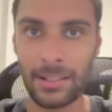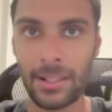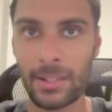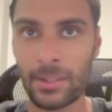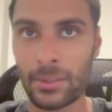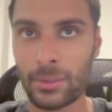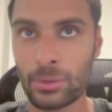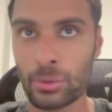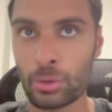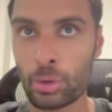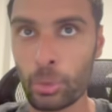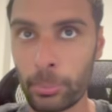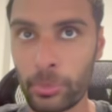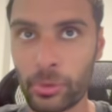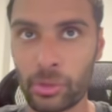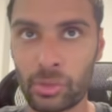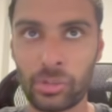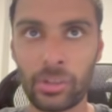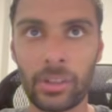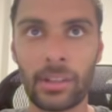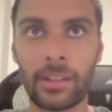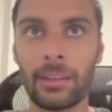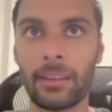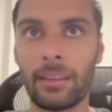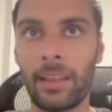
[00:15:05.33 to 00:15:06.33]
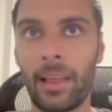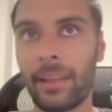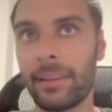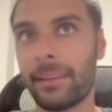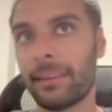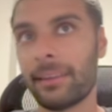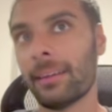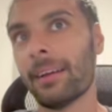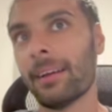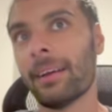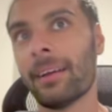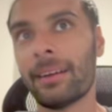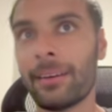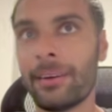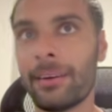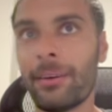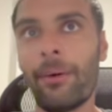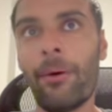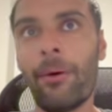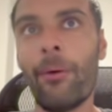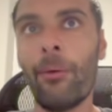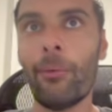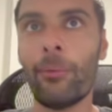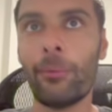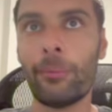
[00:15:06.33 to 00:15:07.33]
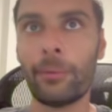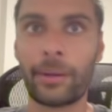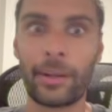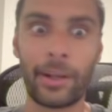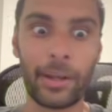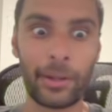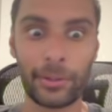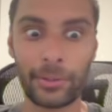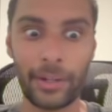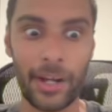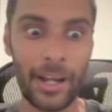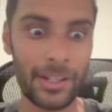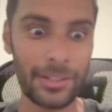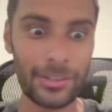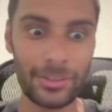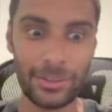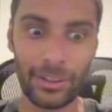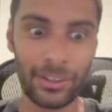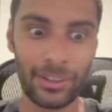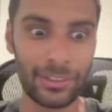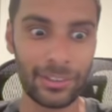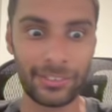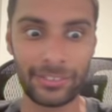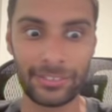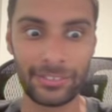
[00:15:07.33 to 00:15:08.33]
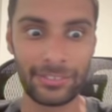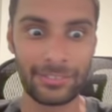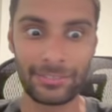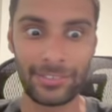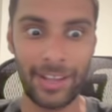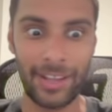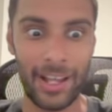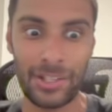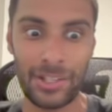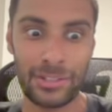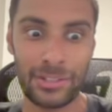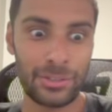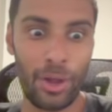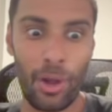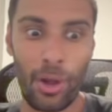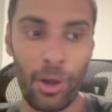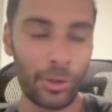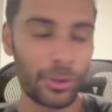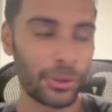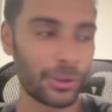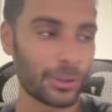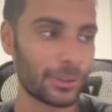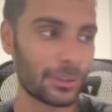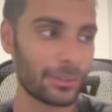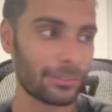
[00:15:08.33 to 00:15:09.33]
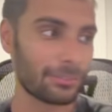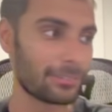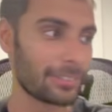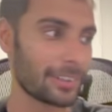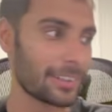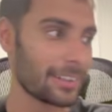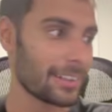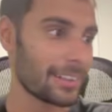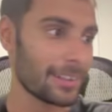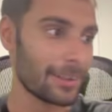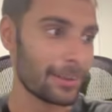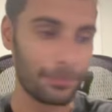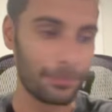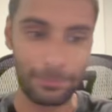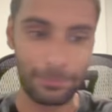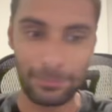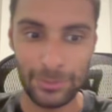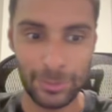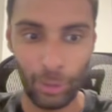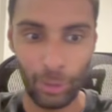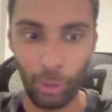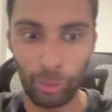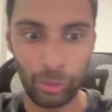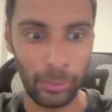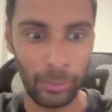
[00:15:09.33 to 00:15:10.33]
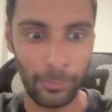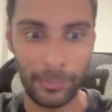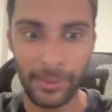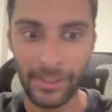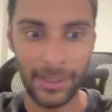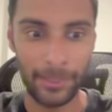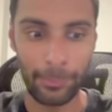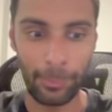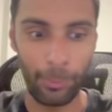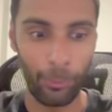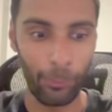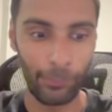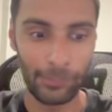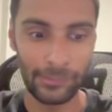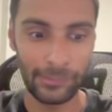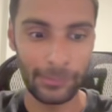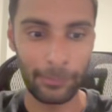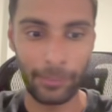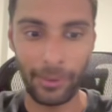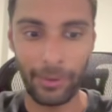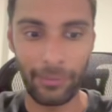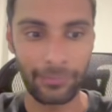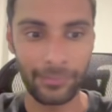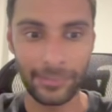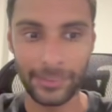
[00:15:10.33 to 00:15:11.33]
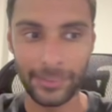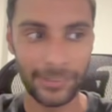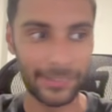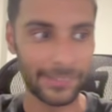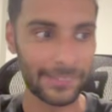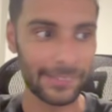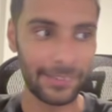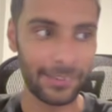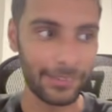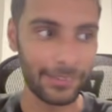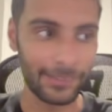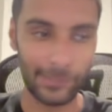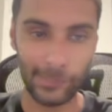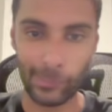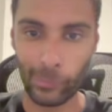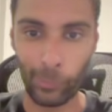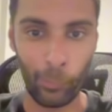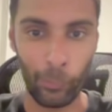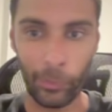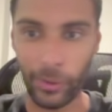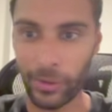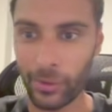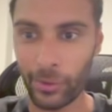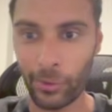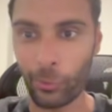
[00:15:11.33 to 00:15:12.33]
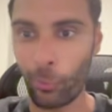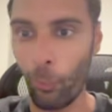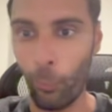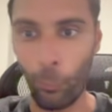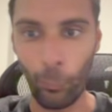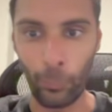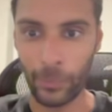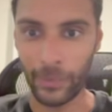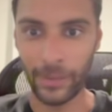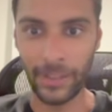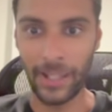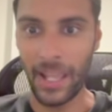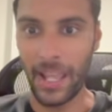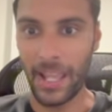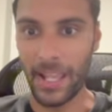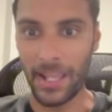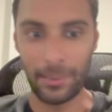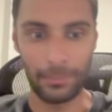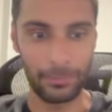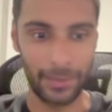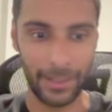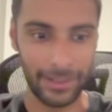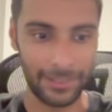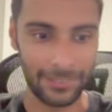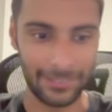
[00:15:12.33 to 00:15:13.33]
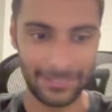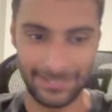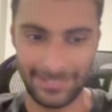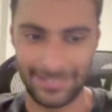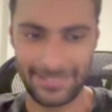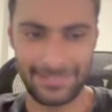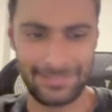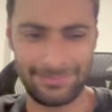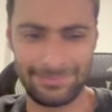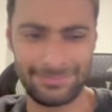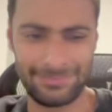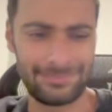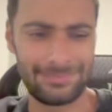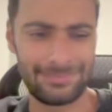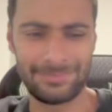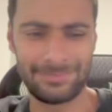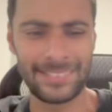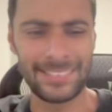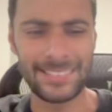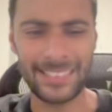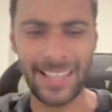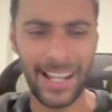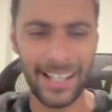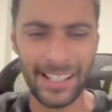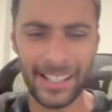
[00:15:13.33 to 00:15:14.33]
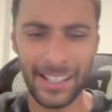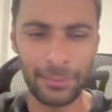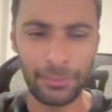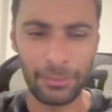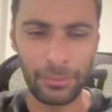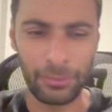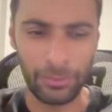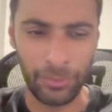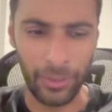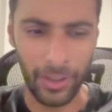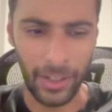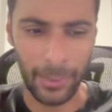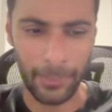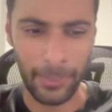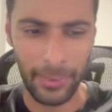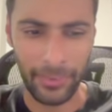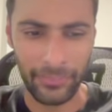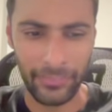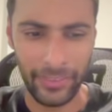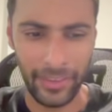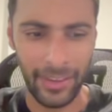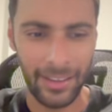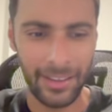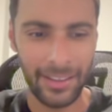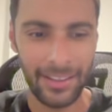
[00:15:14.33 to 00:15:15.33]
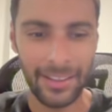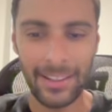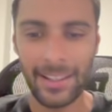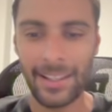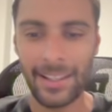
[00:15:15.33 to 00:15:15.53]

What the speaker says: stupid shit like, oh, congrats on, I saw your social media post about your son scoring a goal in the game. Like, you're not going to give a fuck about that.